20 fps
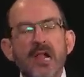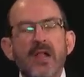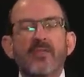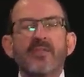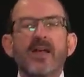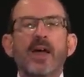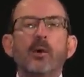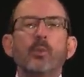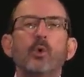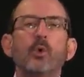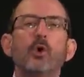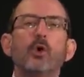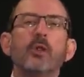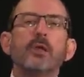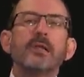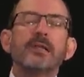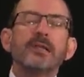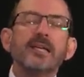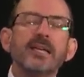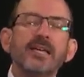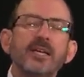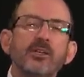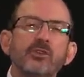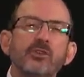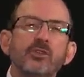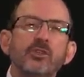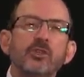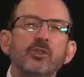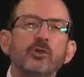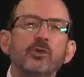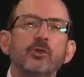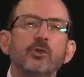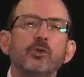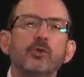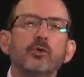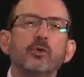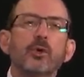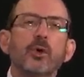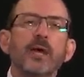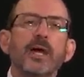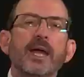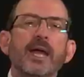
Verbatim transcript: that will lead to